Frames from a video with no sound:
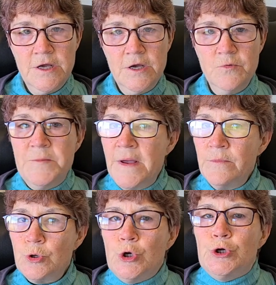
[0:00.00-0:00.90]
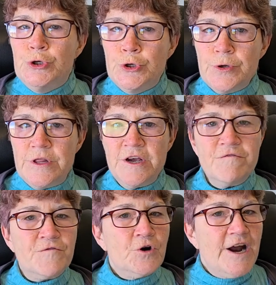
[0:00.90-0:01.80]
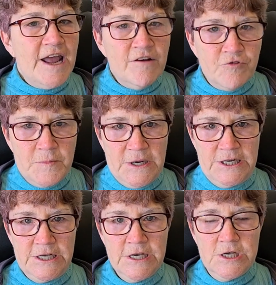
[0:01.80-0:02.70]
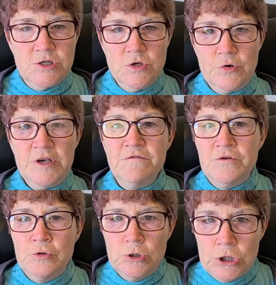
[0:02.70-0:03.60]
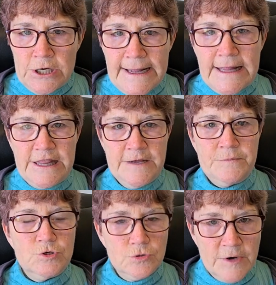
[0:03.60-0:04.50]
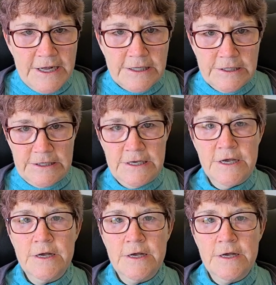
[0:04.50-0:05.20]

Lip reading: Remember, you're there for everybody, so if you look at them directly,